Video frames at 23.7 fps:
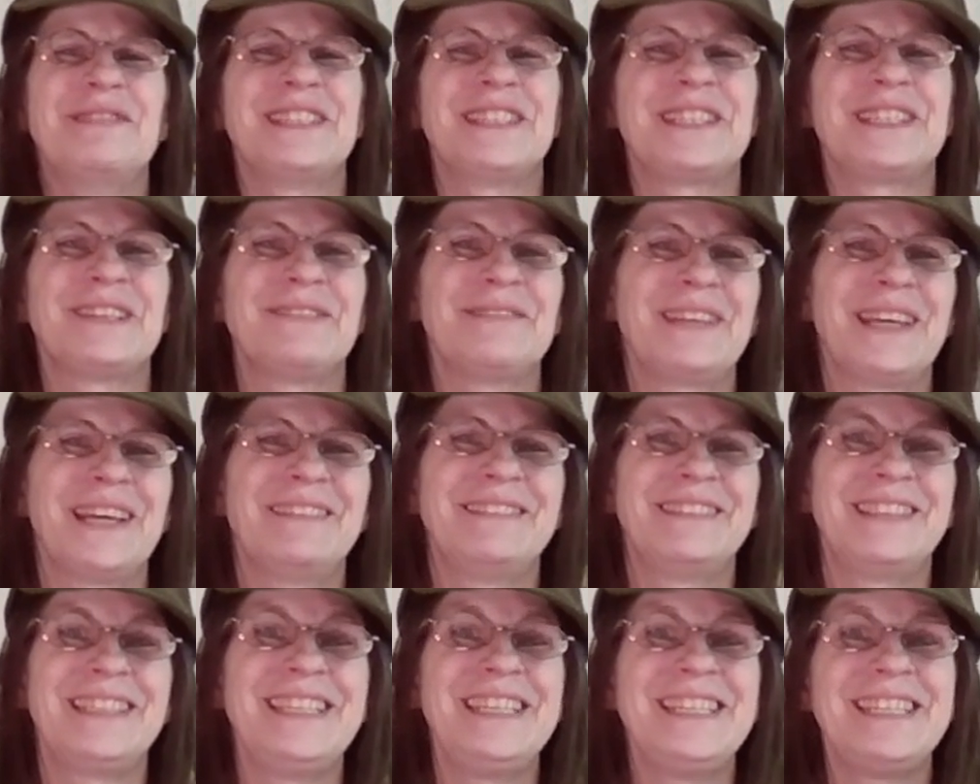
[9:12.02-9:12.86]
but
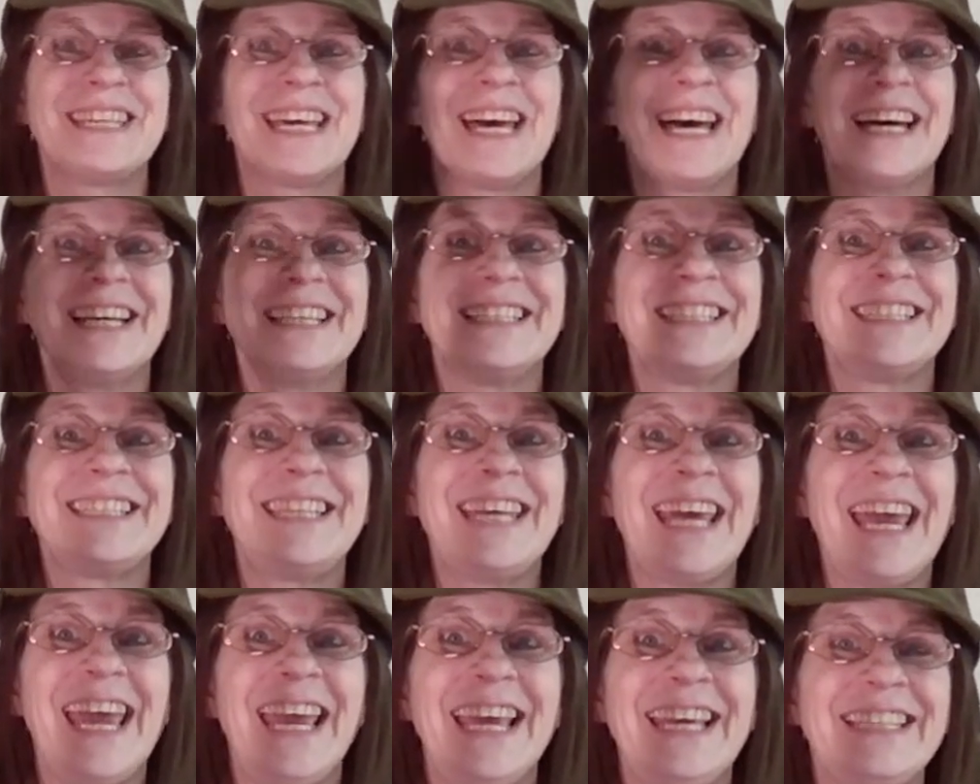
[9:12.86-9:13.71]
sometimes these
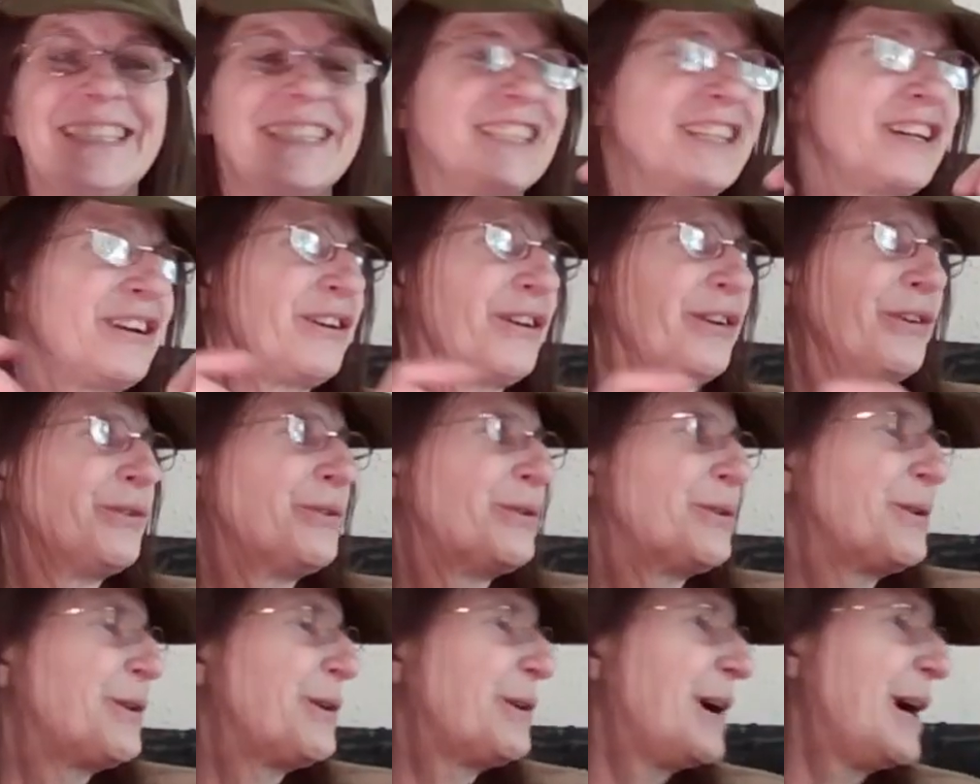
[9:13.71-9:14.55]
estates are
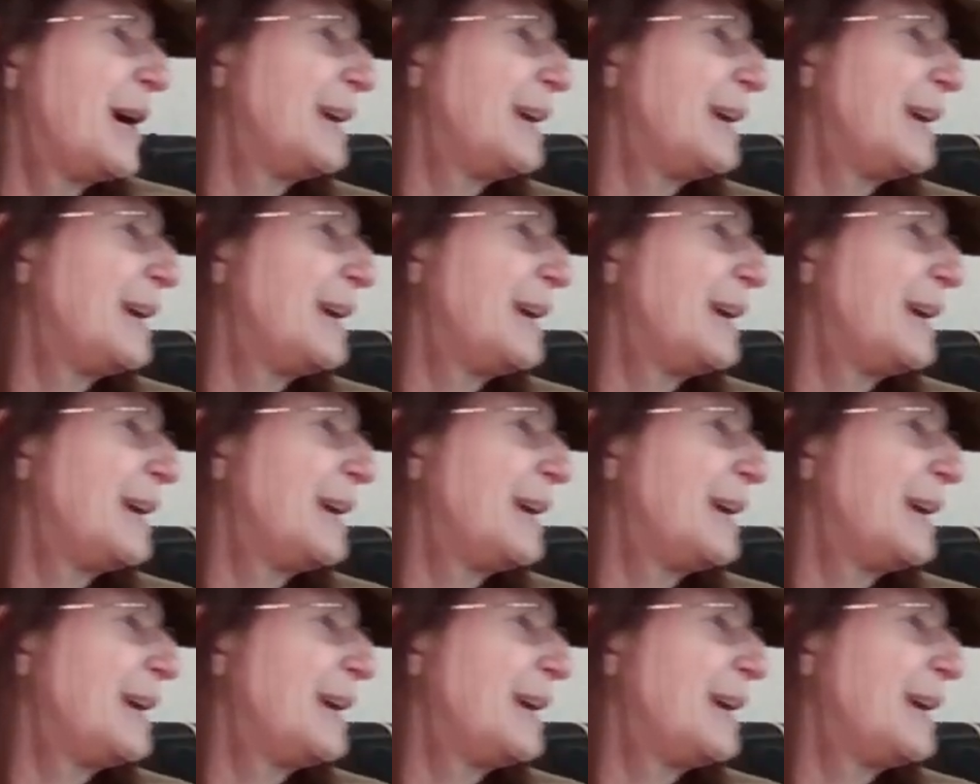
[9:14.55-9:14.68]
hoarder